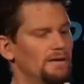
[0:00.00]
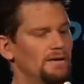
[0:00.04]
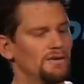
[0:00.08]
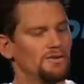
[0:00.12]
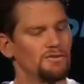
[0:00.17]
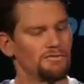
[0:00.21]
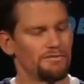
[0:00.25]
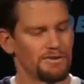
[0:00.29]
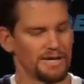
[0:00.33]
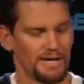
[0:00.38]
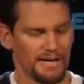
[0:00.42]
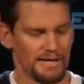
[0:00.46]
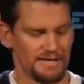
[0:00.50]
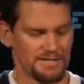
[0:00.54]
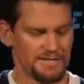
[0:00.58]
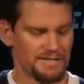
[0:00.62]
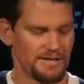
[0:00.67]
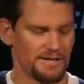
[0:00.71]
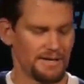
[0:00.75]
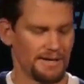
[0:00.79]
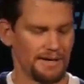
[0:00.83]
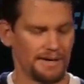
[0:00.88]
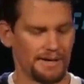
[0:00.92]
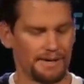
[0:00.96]
You've got
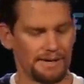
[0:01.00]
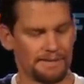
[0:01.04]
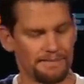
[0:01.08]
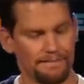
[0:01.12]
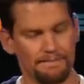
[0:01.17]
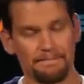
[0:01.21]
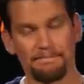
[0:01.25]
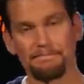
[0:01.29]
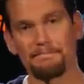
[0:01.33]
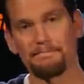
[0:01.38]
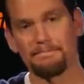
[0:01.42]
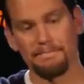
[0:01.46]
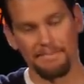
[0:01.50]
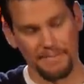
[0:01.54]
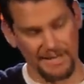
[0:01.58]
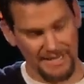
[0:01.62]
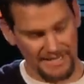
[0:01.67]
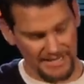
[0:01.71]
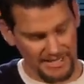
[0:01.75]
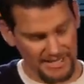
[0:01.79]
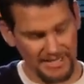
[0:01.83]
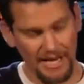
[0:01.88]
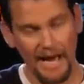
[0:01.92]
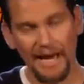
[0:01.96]
uh,
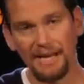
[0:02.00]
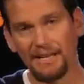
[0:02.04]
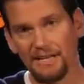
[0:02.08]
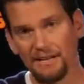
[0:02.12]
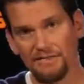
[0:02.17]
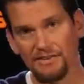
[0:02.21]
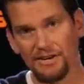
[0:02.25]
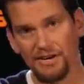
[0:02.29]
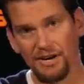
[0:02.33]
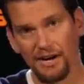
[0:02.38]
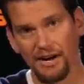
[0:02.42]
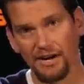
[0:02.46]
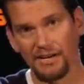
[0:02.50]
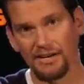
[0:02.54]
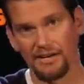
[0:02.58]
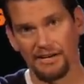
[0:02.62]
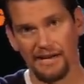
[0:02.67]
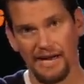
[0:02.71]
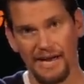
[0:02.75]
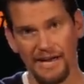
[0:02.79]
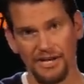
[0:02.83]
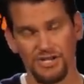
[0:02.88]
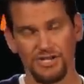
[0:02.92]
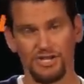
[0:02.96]
a side lever
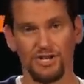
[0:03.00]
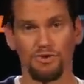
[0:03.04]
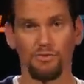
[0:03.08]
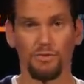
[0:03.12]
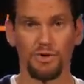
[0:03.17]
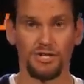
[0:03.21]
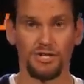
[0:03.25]
cocking action,